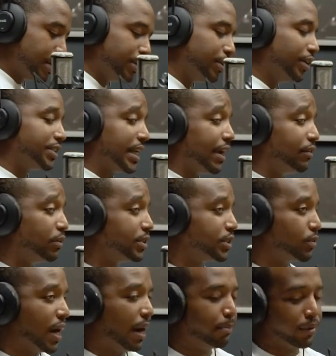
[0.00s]
You notice
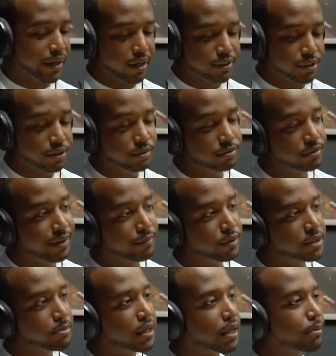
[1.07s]
everyone's a rapper now too.
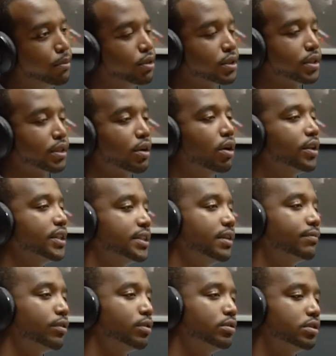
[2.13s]
Everyone's making music. All these
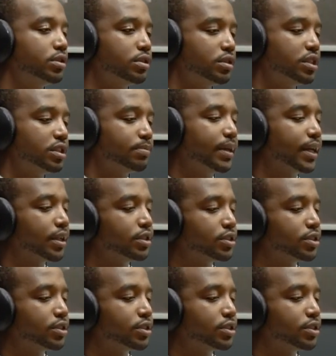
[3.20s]
influencers are just making a